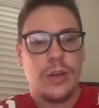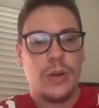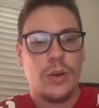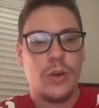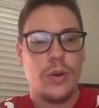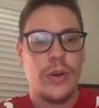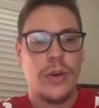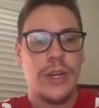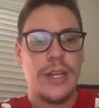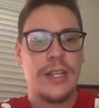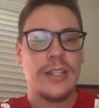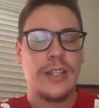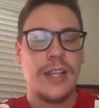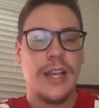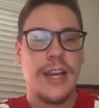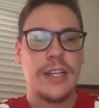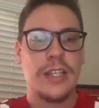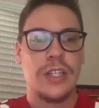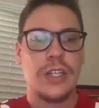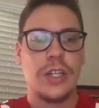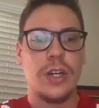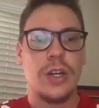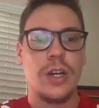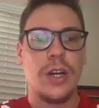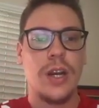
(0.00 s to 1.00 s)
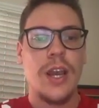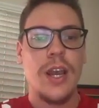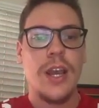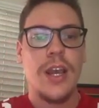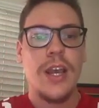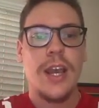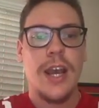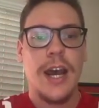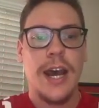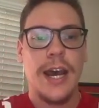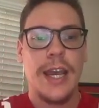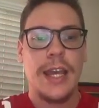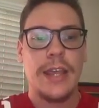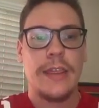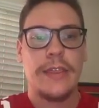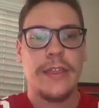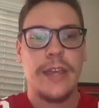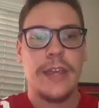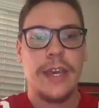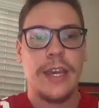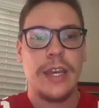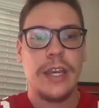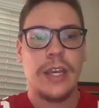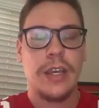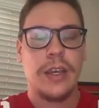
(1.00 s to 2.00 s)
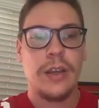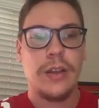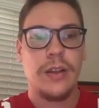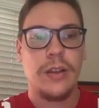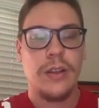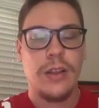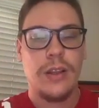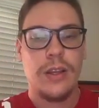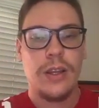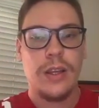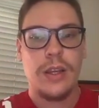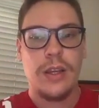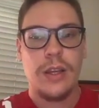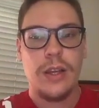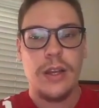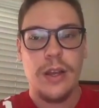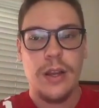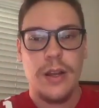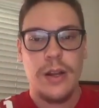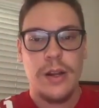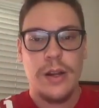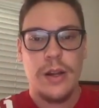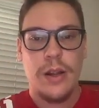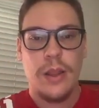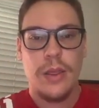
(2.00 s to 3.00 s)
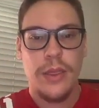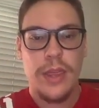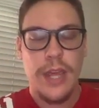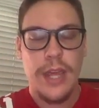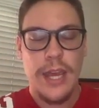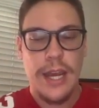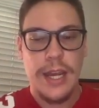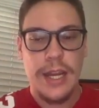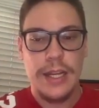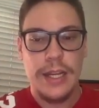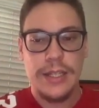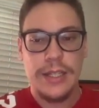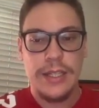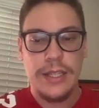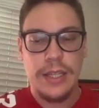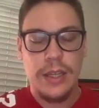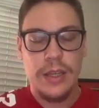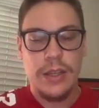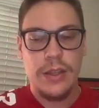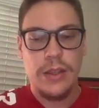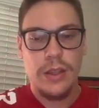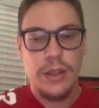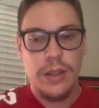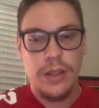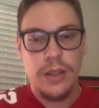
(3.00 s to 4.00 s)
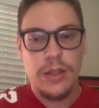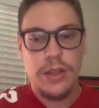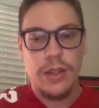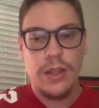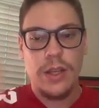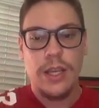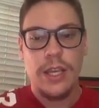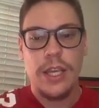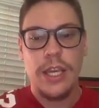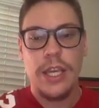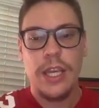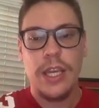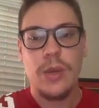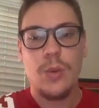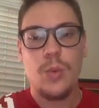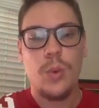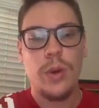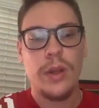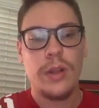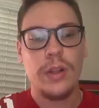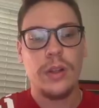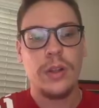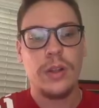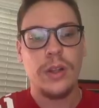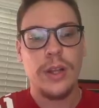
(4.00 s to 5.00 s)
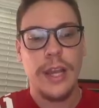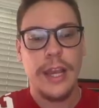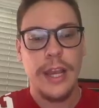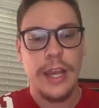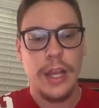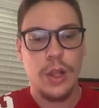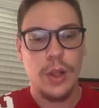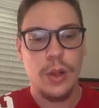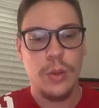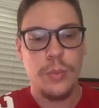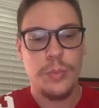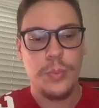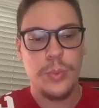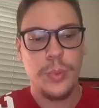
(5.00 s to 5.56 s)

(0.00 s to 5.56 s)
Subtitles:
hurries last year. I think that he will help